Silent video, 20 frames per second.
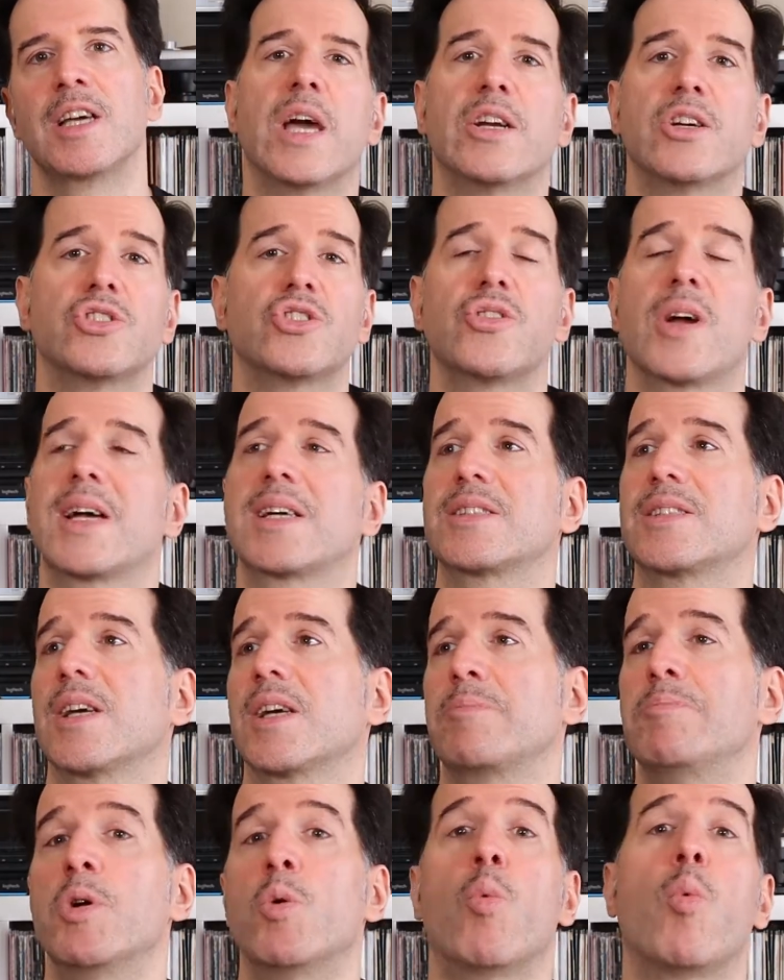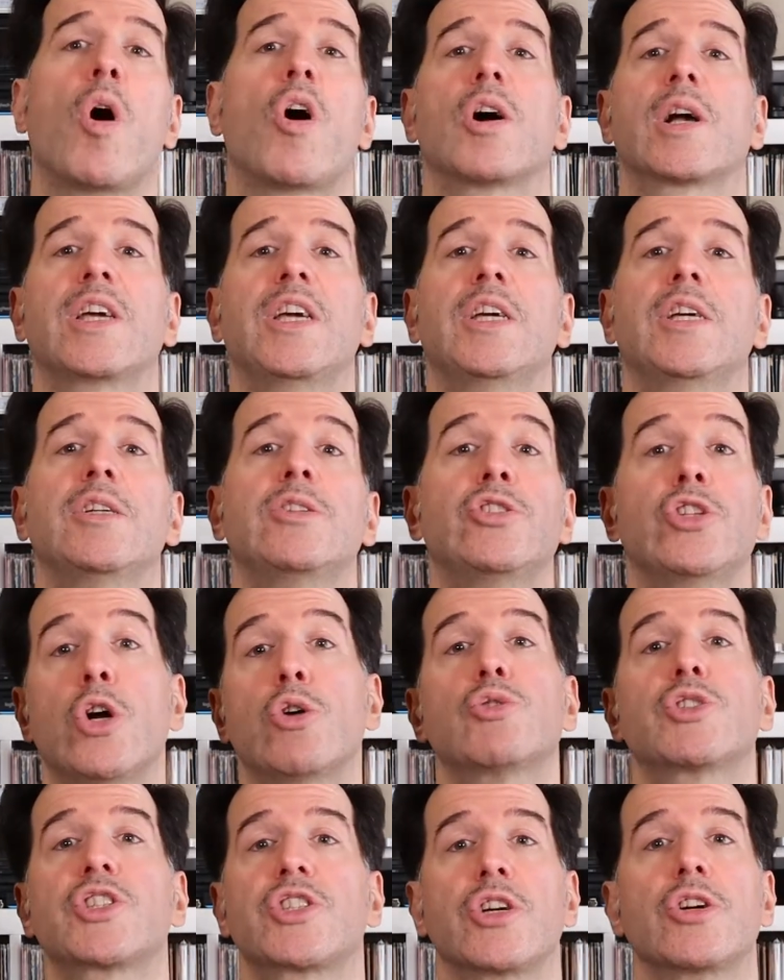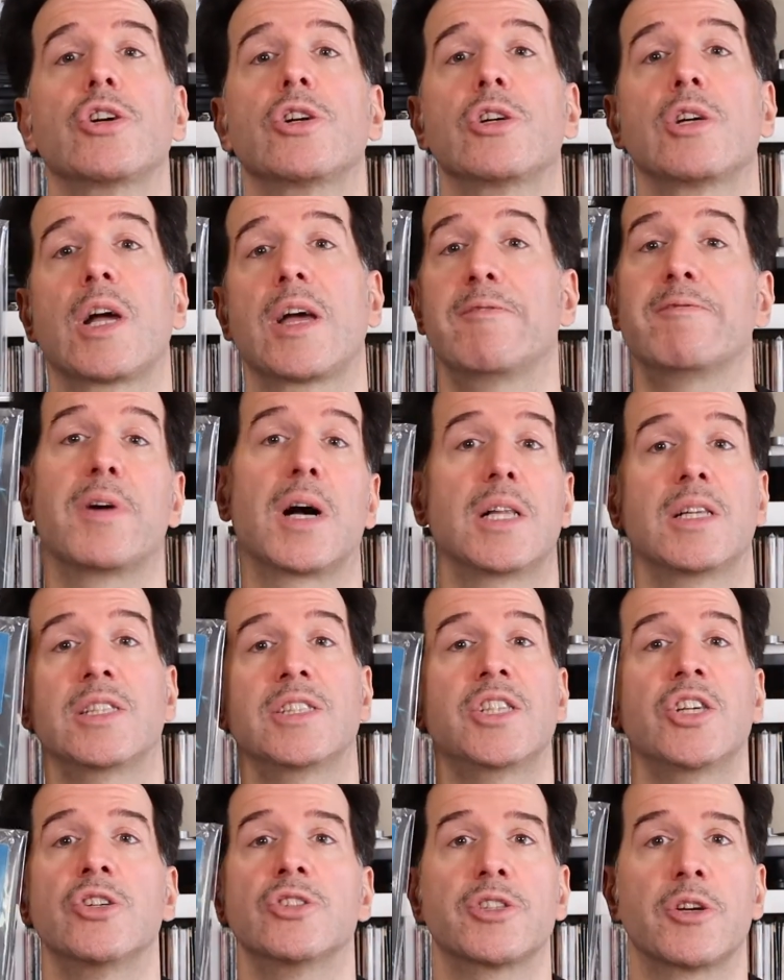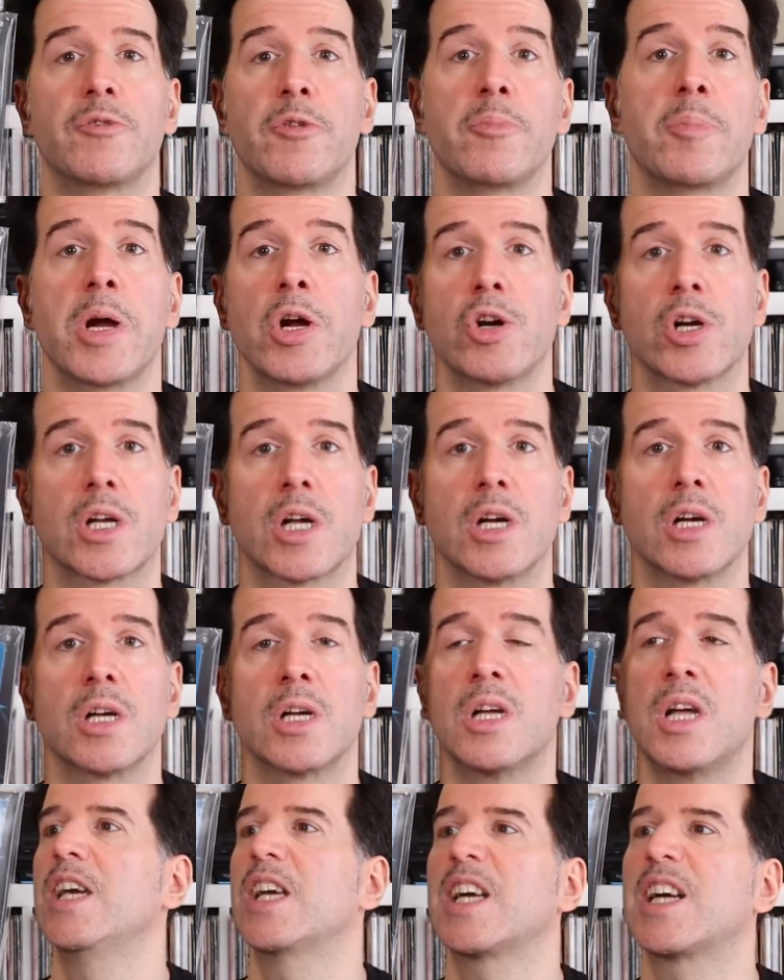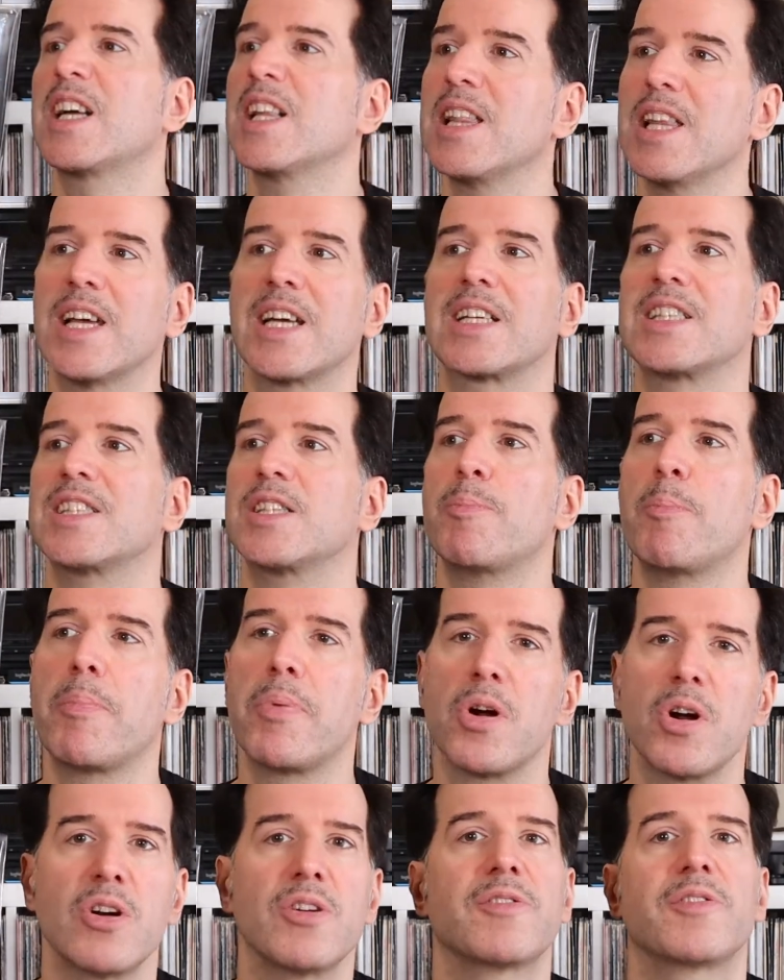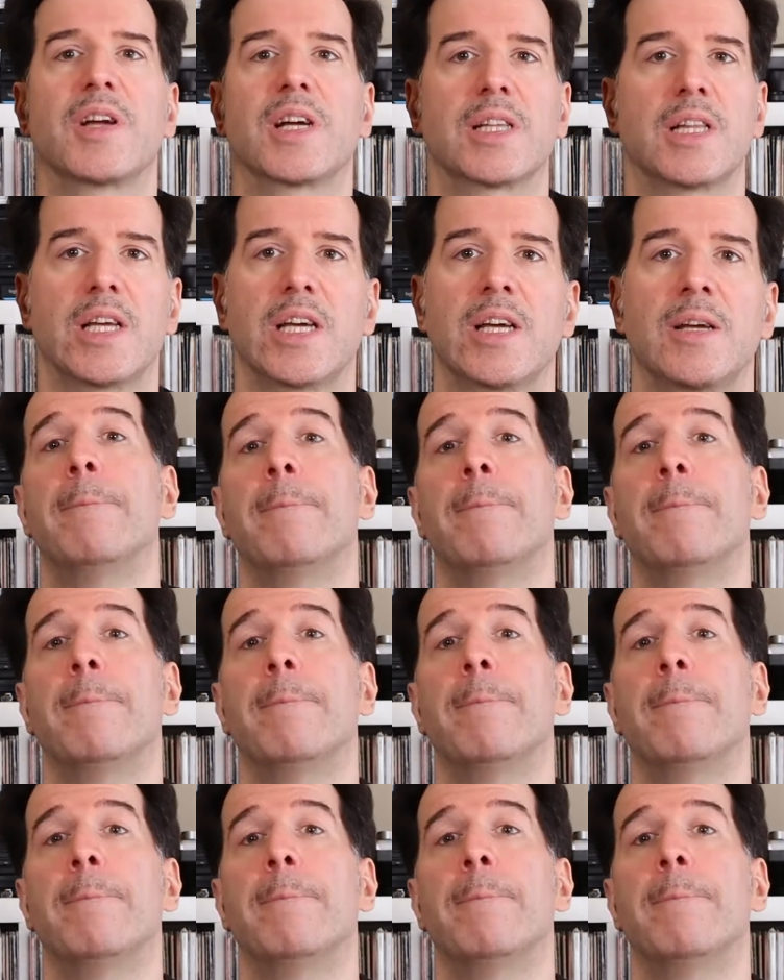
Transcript: And on tracks like Milwaukee, No Sir, and Volunteers of America, it clicks perfectly.